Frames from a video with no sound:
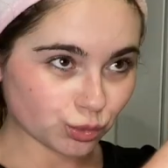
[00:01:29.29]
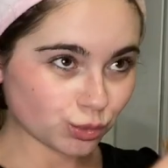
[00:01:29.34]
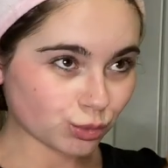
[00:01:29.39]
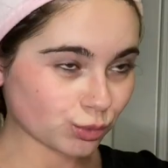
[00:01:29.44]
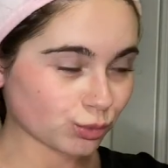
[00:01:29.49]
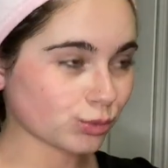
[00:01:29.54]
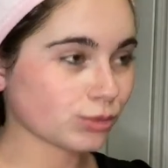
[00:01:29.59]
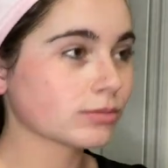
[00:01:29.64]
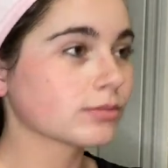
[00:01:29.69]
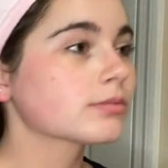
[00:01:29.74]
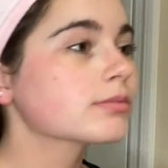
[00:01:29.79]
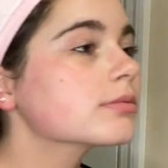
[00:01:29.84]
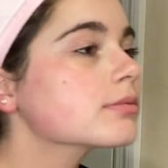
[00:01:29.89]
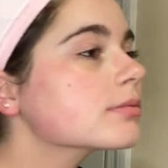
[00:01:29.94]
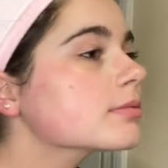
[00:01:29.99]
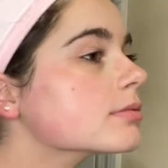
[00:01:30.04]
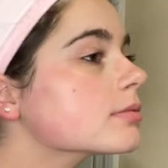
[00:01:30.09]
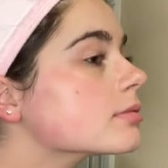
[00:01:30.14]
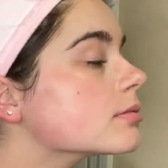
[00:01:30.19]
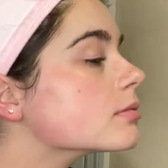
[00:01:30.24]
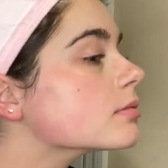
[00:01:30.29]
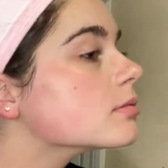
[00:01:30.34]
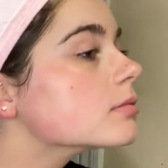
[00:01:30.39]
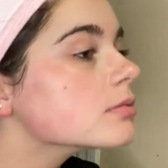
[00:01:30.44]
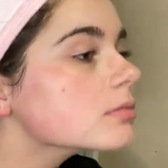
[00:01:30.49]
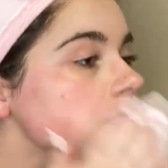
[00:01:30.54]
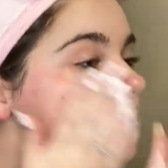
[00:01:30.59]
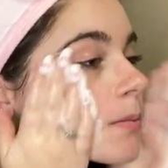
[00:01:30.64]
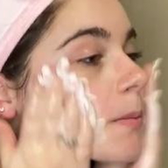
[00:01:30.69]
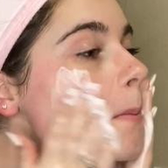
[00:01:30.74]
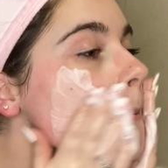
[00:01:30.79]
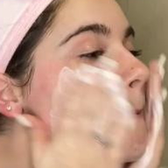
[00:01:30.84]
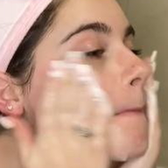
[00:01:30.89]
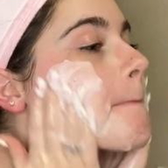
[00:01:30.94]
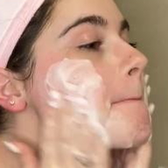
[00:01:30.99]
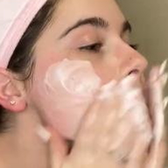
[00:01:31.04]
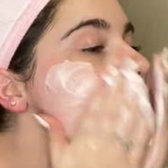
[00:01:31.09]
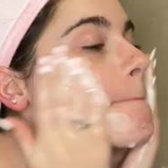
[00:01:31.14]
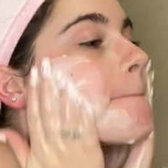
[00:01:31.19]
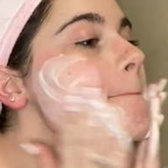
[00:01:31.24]
It's super soft and
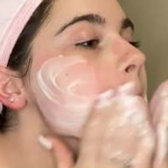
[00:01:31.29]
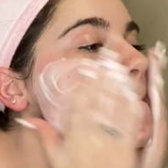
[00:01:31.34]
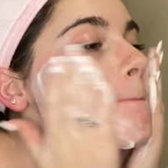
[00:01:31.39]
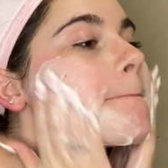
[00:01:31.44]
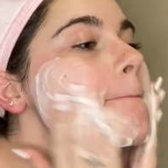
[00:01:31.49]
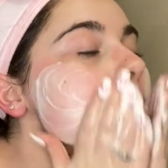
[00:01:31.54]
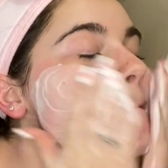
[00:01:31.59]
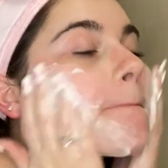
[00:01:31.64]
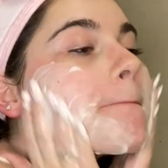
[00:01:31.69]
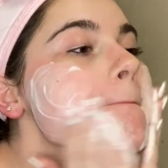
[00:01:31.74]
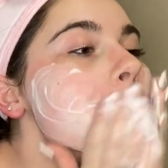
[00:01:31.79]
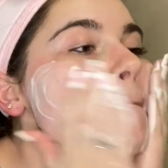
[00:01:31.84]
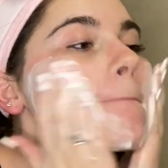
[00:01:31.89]
foamy and